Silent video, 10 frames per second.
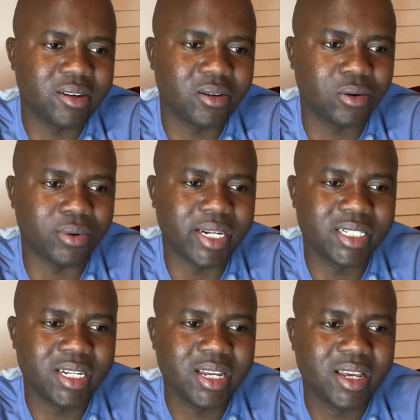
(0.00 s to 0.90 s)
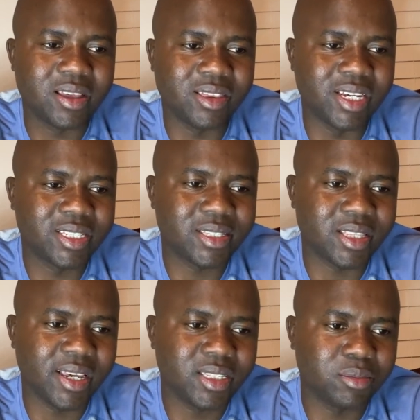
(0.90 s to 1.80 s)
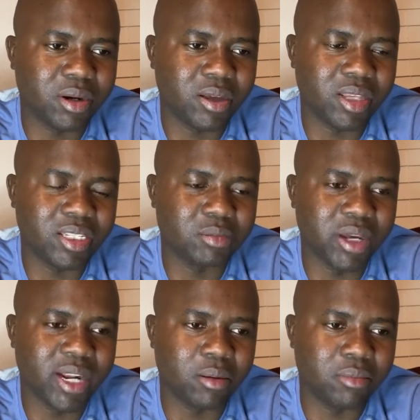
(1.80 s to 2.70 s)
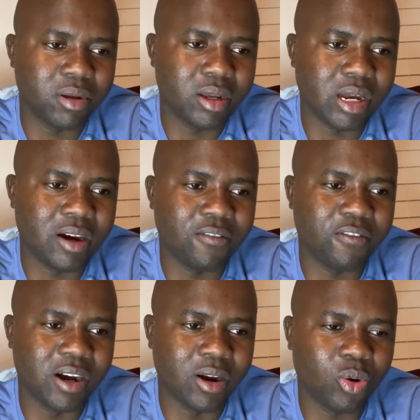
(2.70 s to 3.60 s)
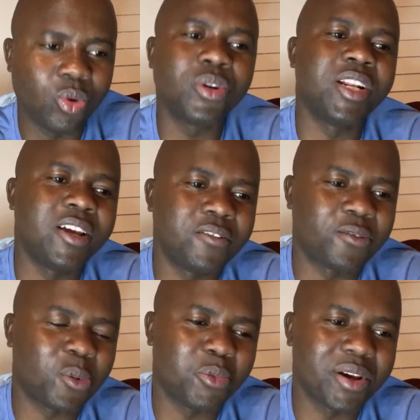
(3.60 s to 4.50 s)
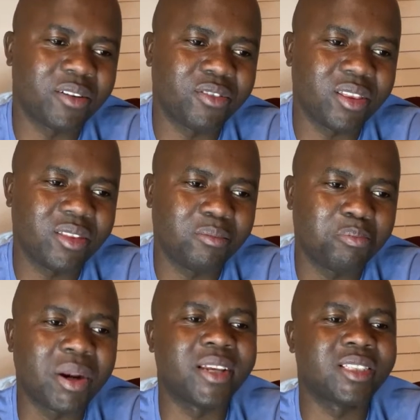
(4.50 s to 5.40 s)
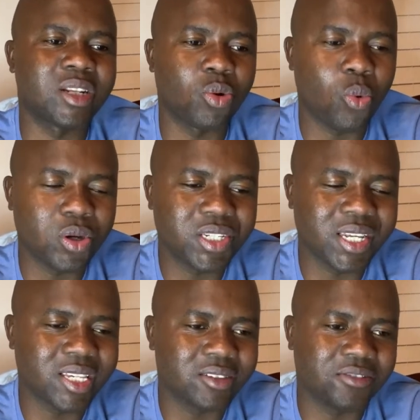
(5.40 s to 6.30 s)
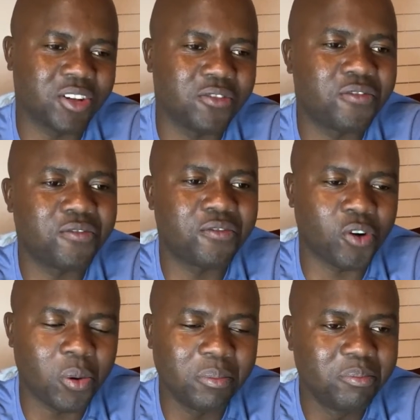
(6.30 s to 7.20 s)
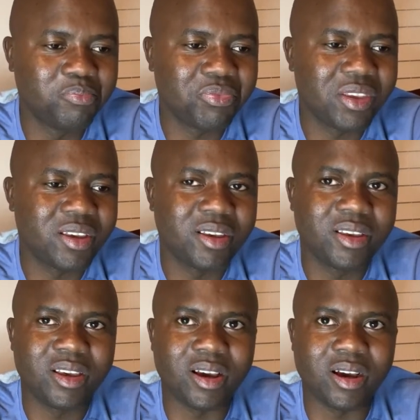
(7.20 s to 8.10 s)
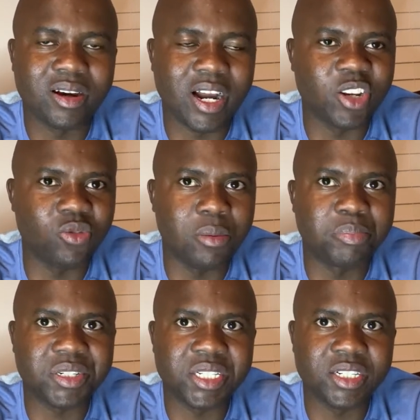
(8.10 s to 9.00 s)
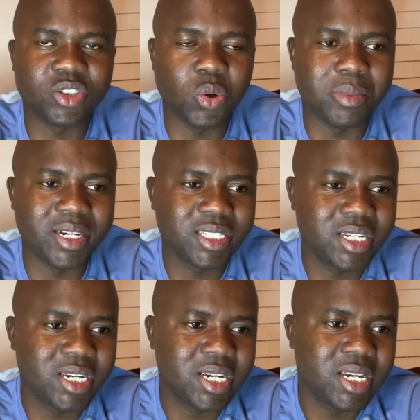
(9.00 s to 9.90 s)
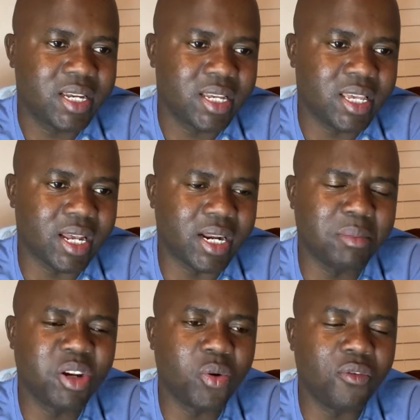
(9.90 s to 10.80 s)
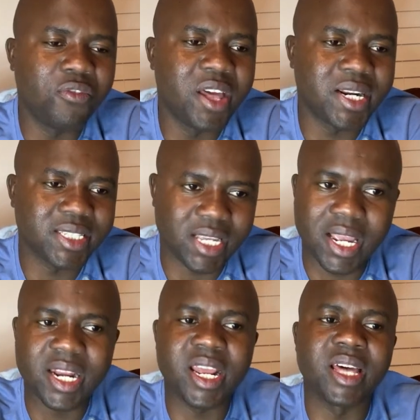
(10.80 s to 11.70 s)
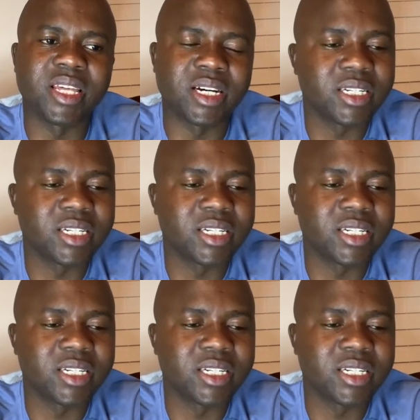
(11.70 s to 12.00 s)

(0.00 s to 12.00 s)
All right. Thanks, Bernard. Have a good day from wherever place that you're watching this video from. I do appreciate so much. Yeah, let me know if there is any other